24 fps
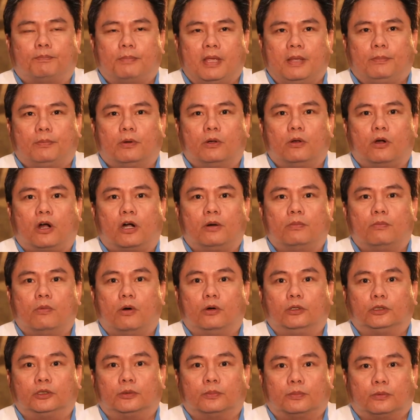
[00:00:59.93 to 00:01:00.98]
People who are
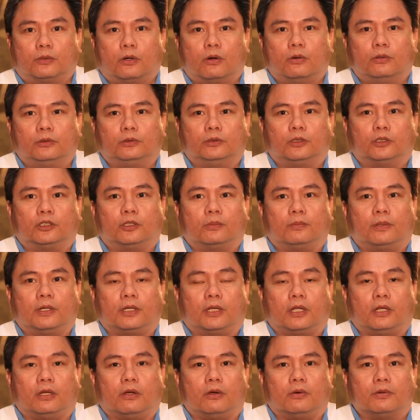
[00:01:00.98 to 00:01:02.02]
most prone to
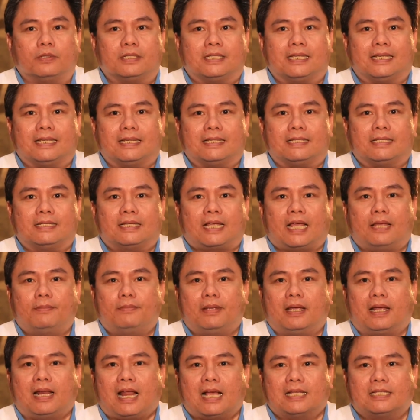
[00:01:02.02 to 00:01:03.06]
tuberculosis can
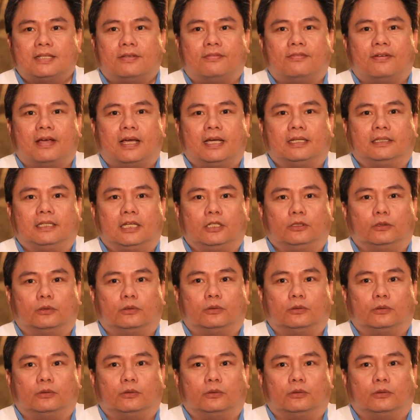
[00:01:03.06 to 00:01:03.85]
be classified into